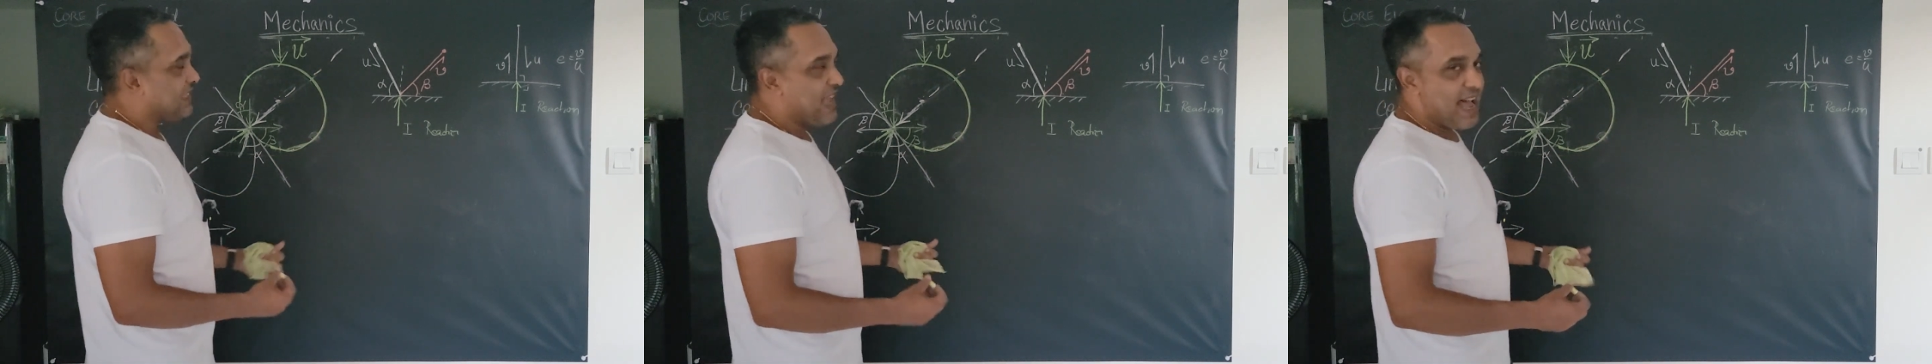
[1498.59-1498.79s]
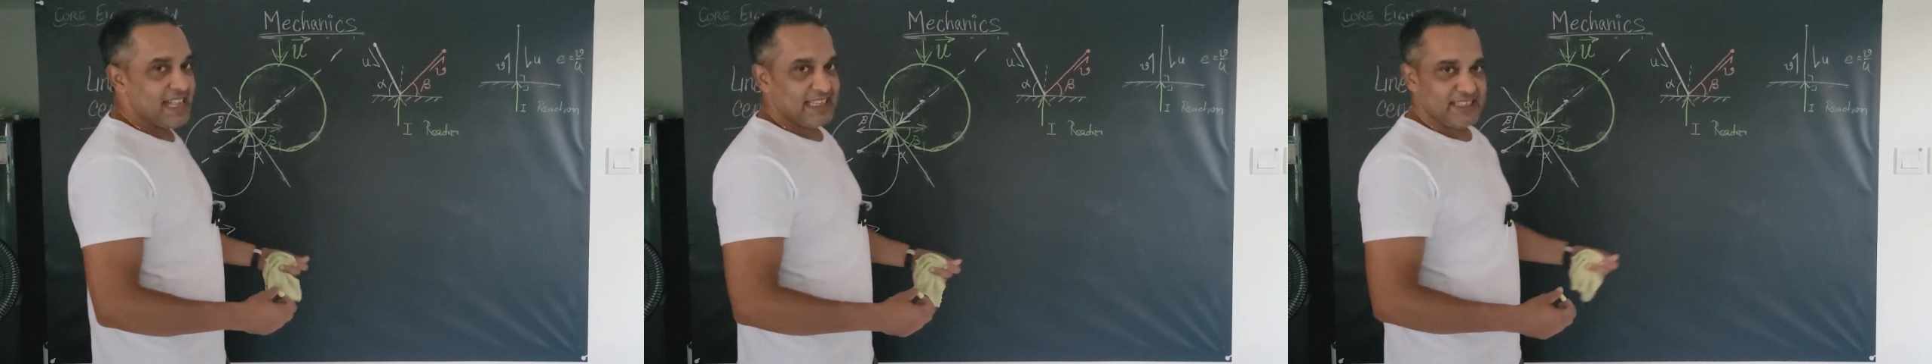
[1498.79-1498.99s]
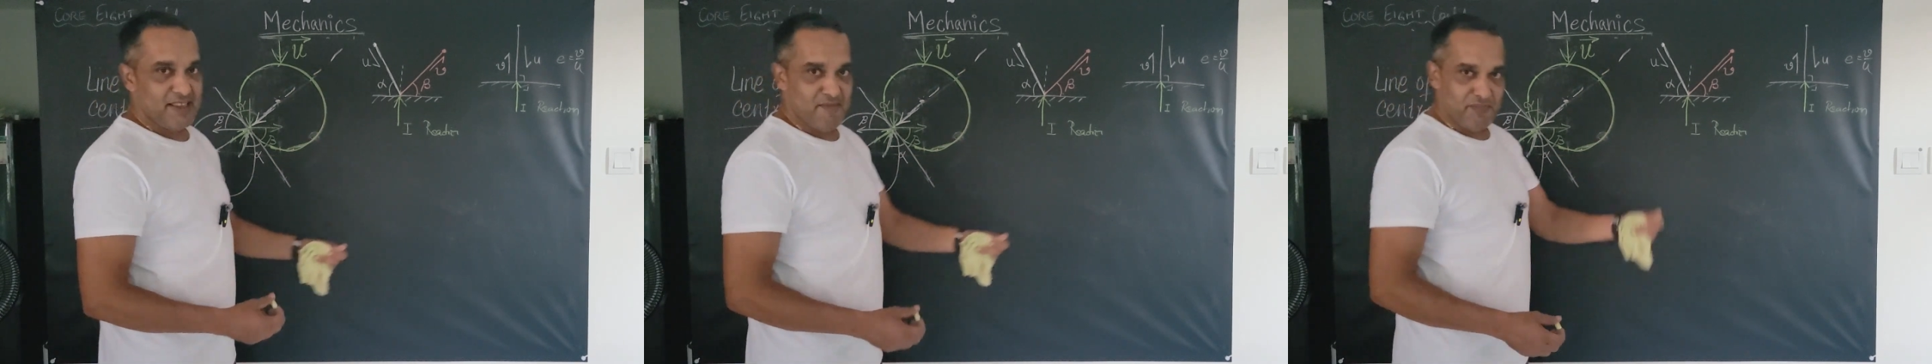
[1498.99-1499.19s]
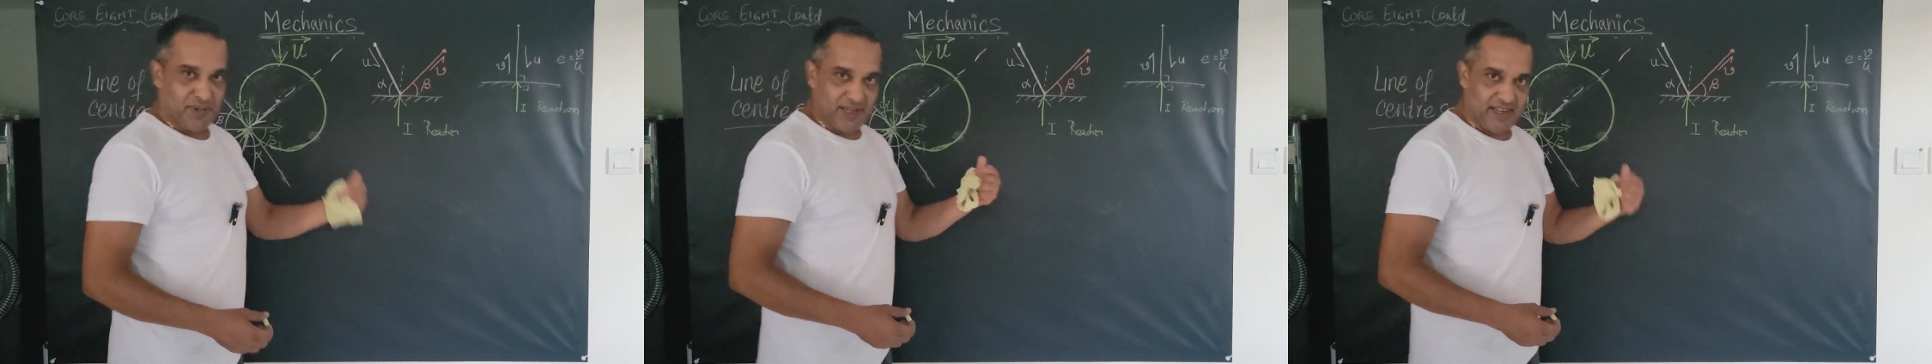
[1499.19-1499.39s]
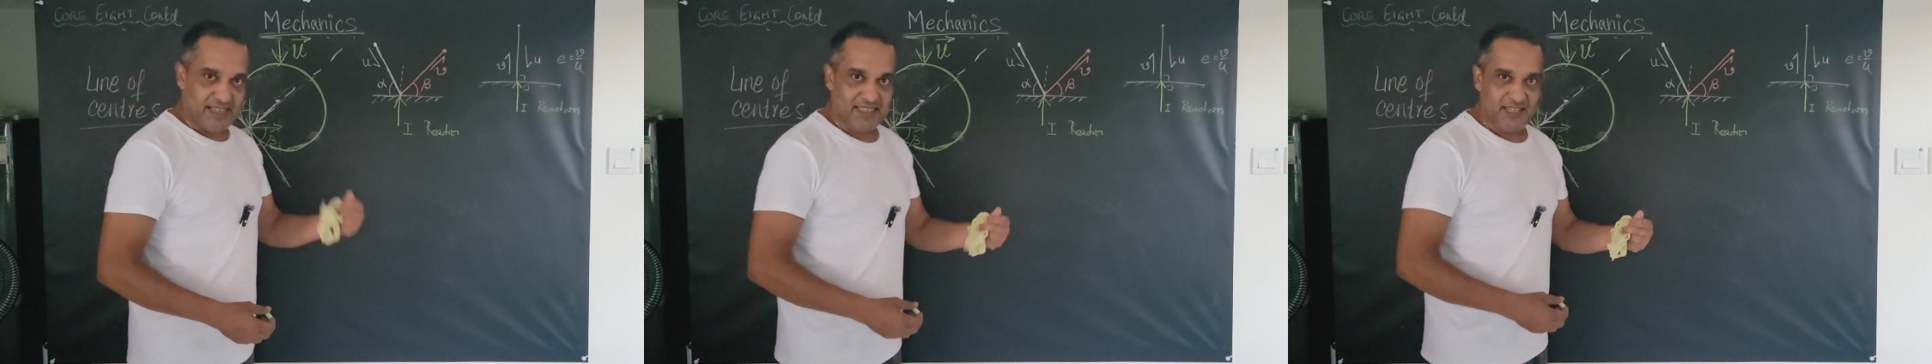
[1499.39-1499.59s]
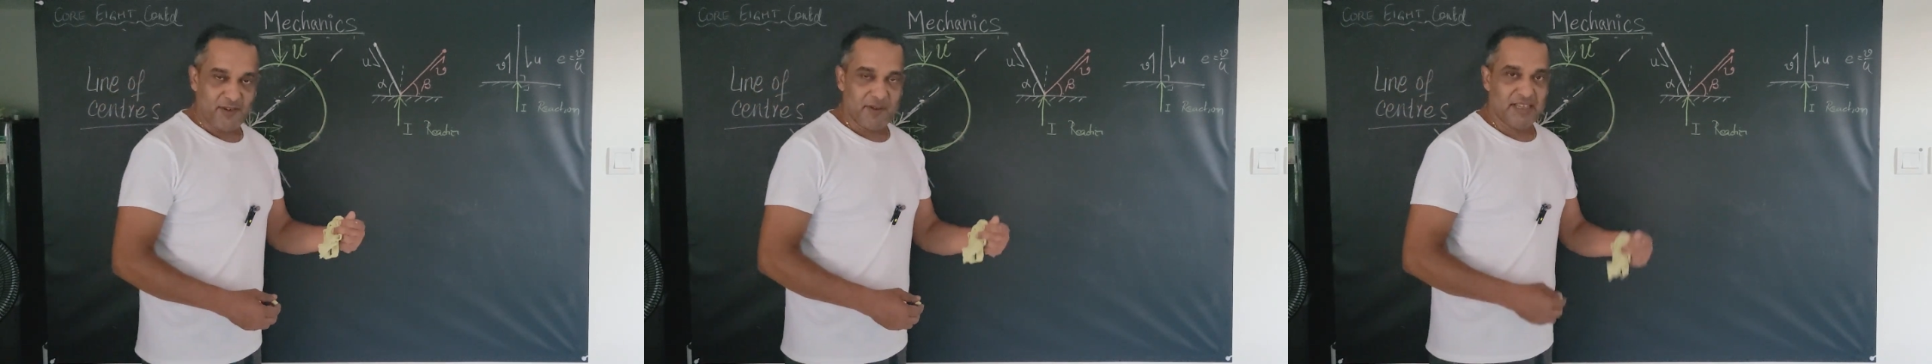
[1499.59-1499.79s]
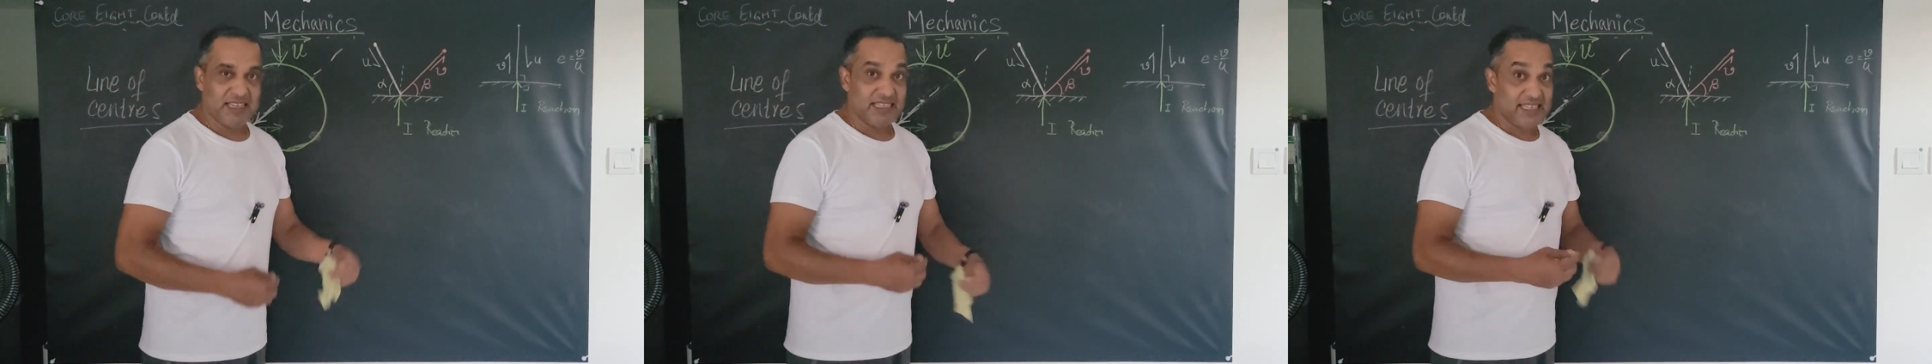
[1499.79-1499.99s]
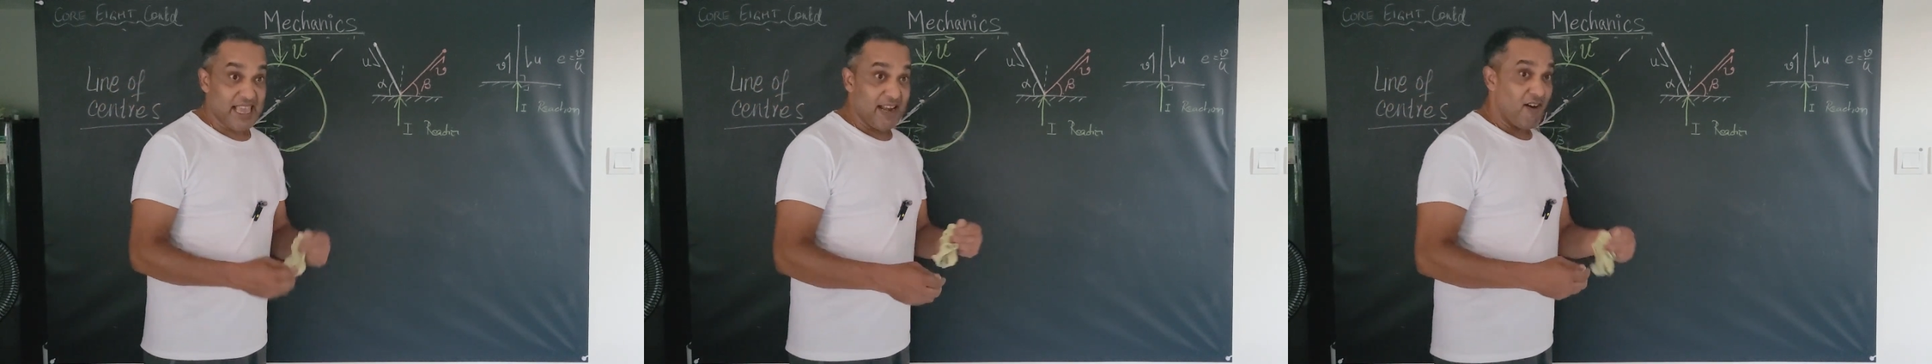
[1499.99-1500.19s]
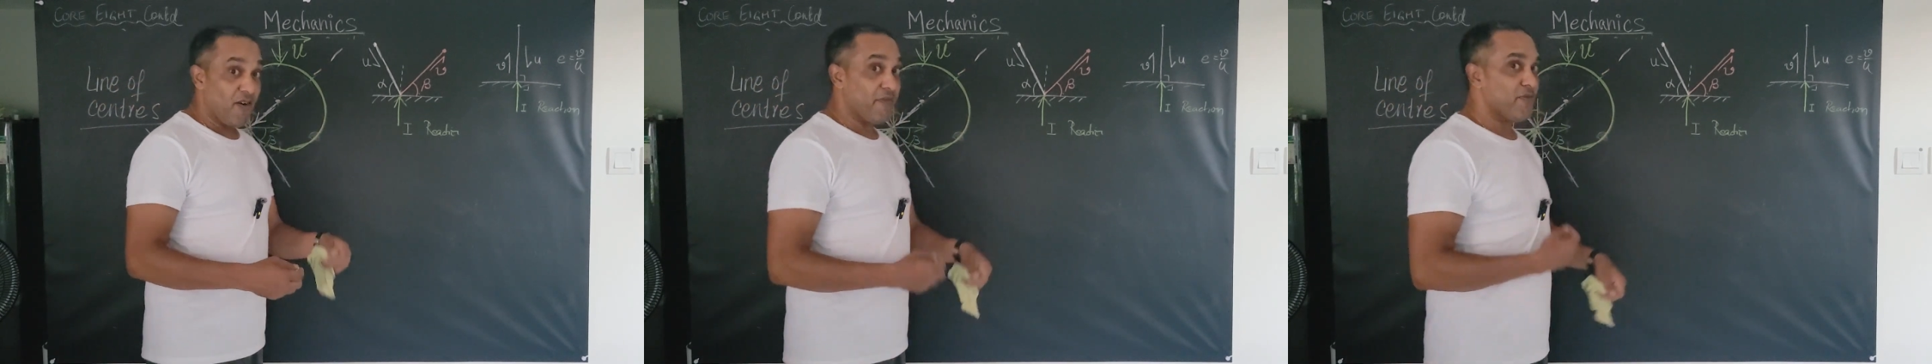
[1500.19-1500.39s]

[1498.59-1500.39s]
as simple as doing a scalar.